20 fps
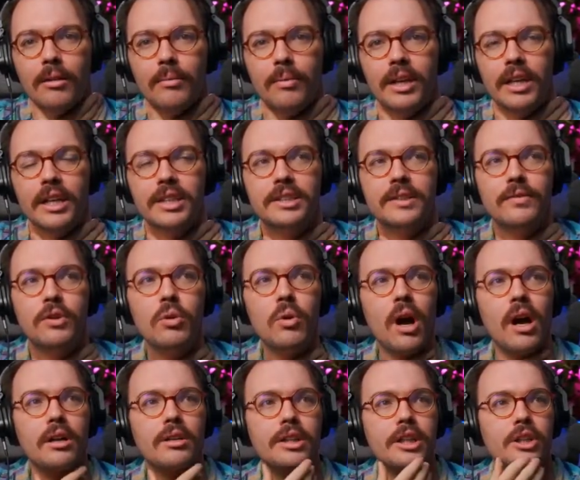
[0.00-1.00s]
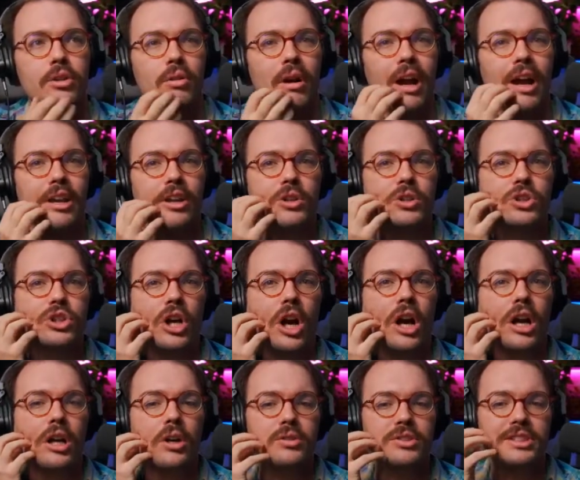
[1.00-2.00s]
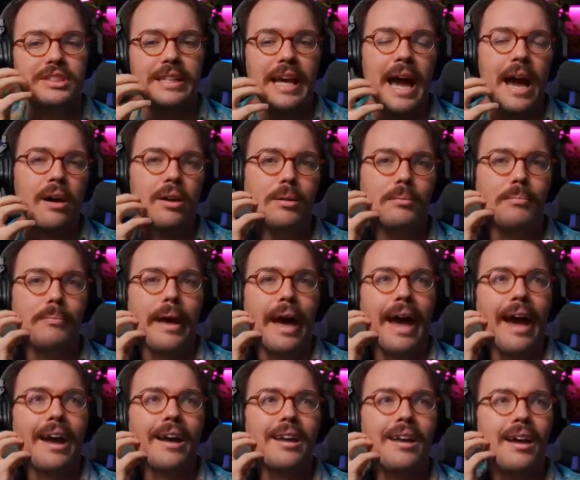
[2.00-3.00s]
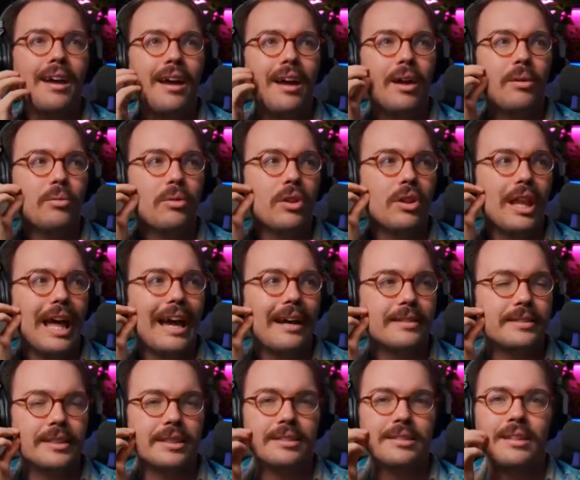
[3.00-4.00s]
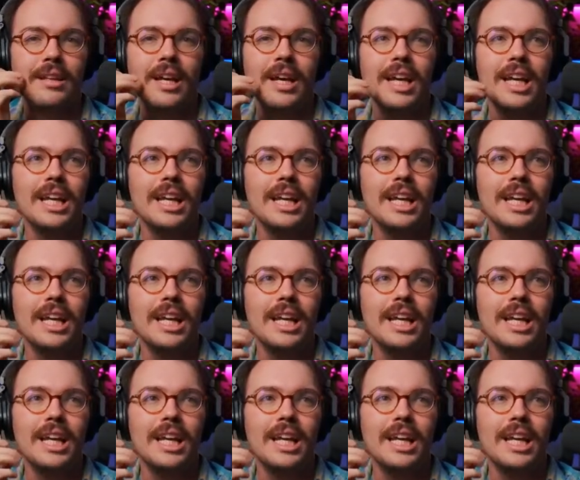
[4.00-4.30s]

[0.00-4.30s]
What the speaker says: Because if you ugly cry, your jaw goes down and back and relaxes.